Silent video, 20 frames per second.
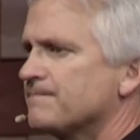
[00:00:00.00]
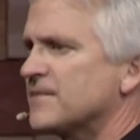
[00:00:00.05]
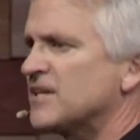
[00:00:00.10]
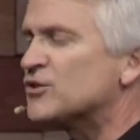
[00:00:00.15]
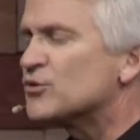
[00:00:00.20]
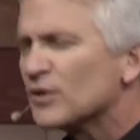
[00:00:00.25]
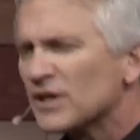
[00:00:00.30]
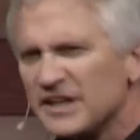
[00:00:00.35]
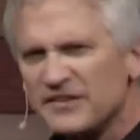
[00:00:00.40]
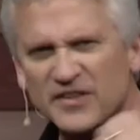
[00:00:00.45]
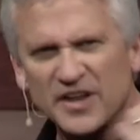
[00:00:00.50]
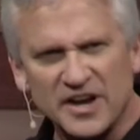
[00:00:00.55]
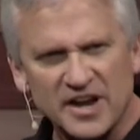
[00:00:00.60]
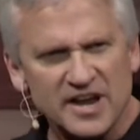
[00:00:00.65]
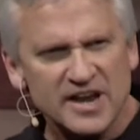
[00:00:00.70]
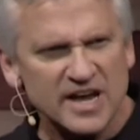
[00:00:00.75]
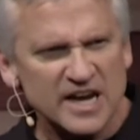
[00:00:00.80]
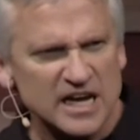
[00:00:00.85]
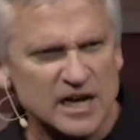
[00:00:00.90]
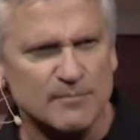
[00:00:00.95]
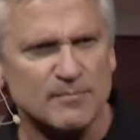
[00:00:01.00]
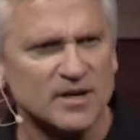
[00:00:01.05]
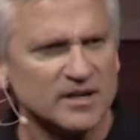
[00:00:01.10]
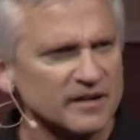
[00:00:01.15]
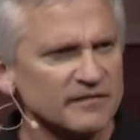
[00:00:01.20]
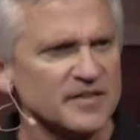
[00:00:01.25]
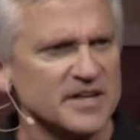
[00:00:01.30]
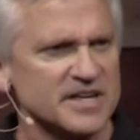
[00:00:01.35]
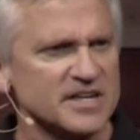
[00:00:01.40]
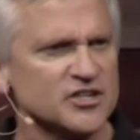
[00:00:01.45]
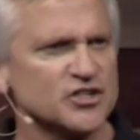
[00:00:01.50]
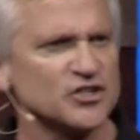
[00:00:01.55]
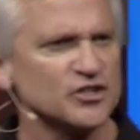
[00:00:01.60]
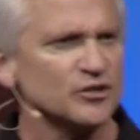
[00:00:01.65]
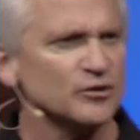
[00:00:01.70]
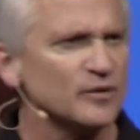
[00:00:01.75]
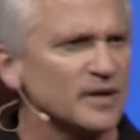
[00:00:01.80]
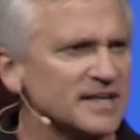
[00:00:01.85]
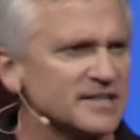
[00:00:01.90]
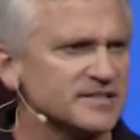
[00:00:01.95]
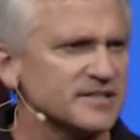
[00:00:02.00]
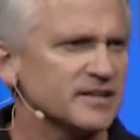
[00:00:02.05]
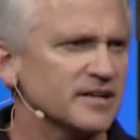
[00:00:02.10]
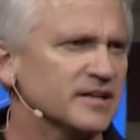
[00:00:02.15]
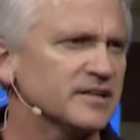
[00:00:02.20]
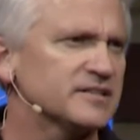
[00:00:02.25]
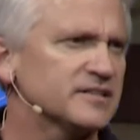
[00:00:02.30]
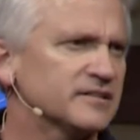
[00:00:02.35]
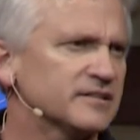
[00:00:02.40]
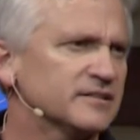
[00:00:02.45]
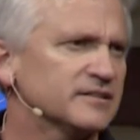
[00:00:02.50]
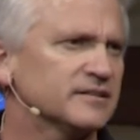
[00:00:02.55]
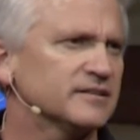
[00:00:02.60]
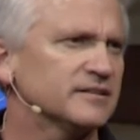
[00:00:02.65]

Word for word: It's really the nub of the issue, isn't it?